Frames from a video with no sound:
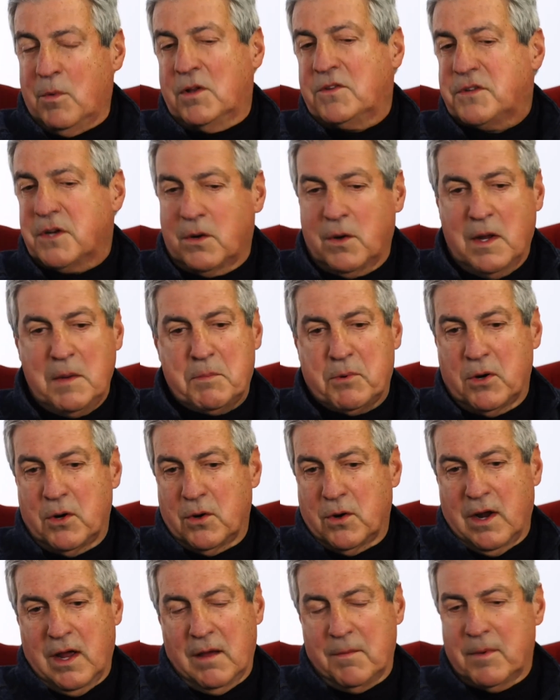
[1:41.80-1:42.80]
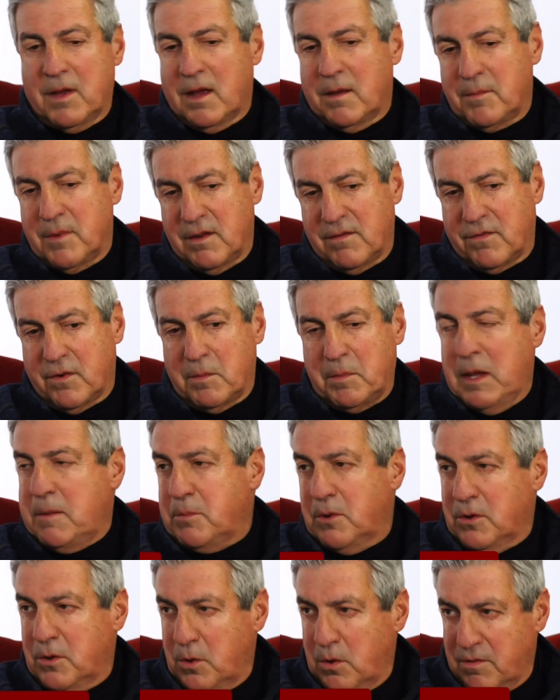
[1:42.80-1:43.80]
Well, it's a great program. I mean, for
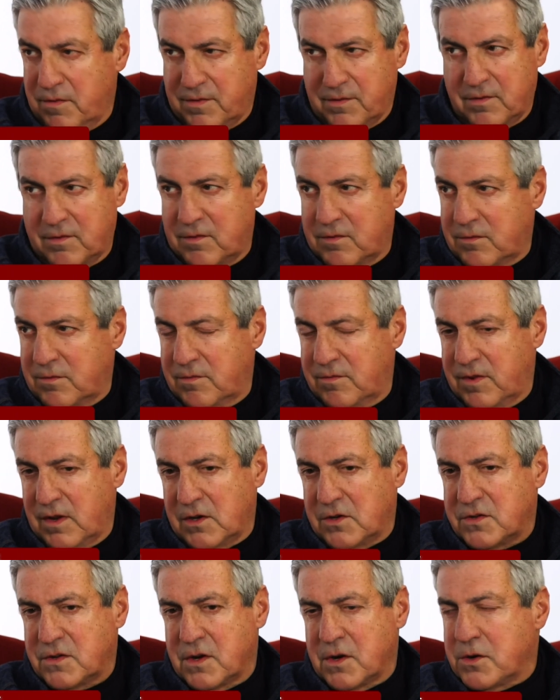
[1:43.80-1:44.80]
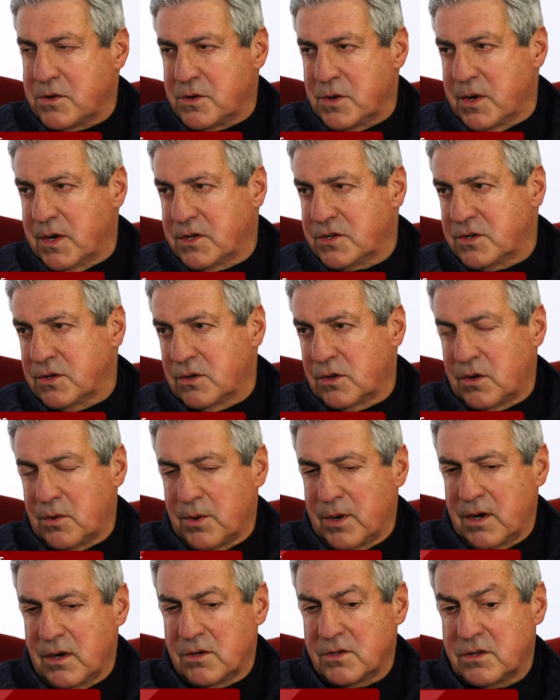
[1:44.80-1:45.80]
people who have finished their traditional
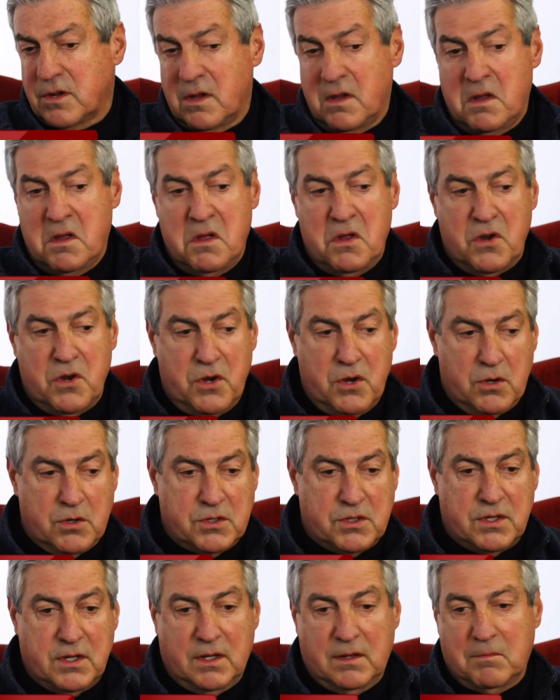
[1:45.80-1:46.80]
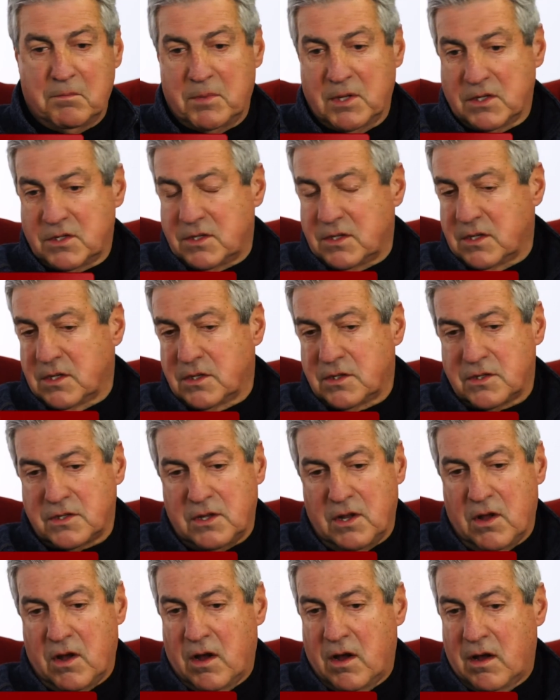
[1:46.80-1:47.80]
careers, nursing, business,
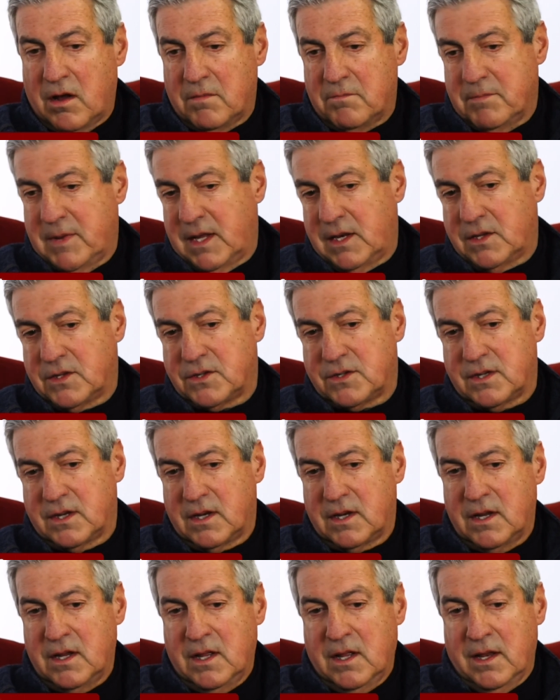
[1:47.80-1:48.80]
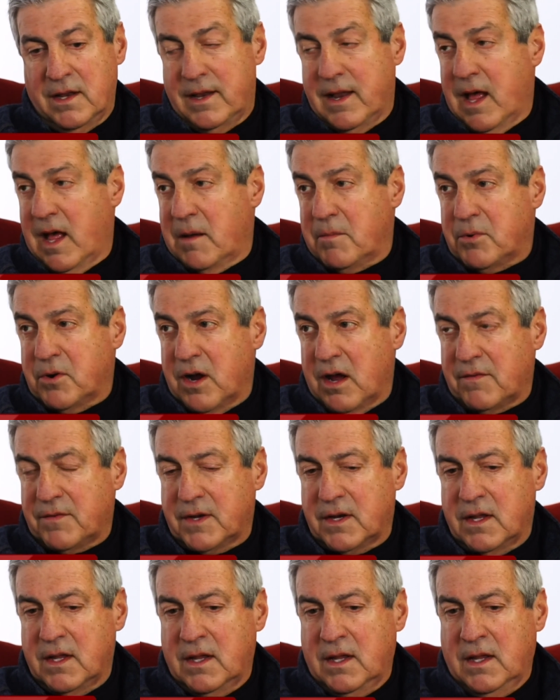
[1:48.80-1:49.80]
law, medicine,
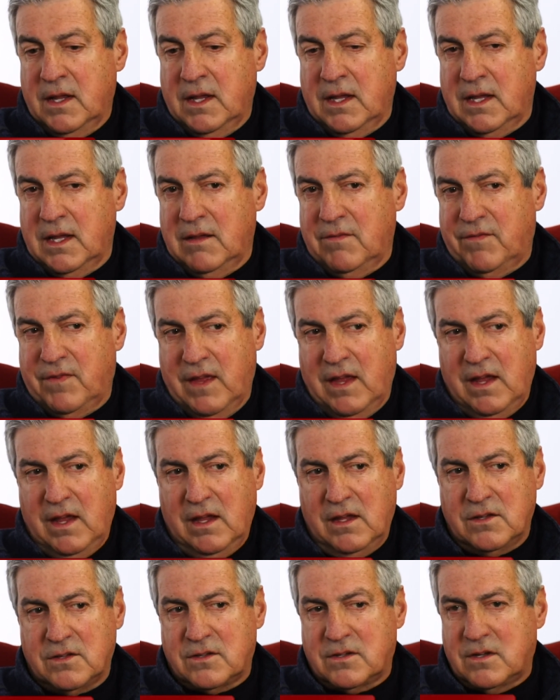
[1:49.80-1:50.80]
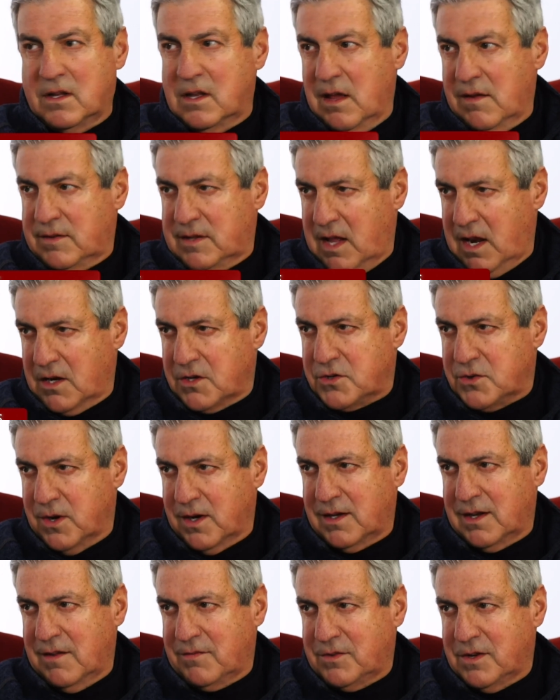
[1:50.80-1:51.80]
nonprofit, if they still have a lot of
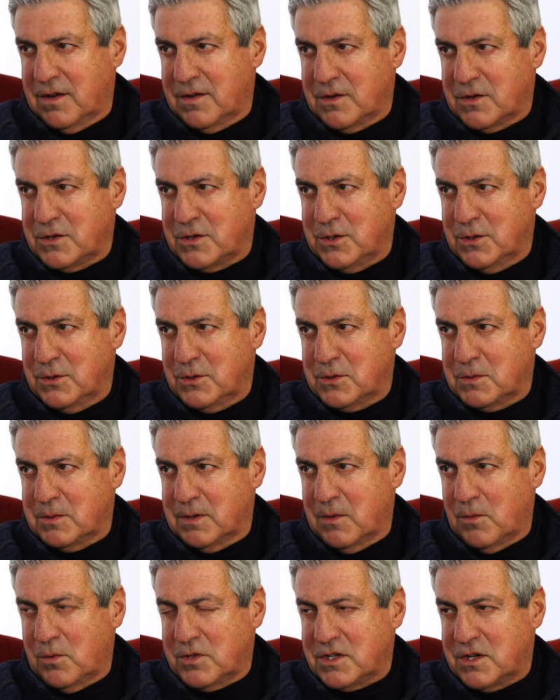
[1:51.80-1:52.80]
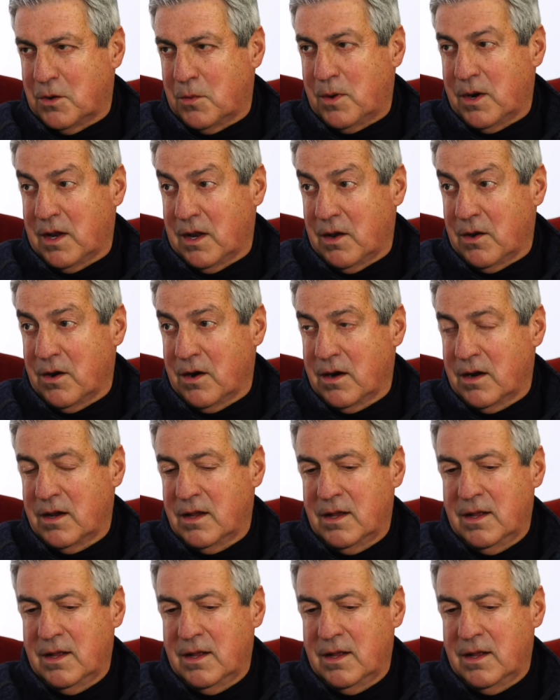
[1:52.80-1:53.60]
tread left on their shoes and would still want to learn,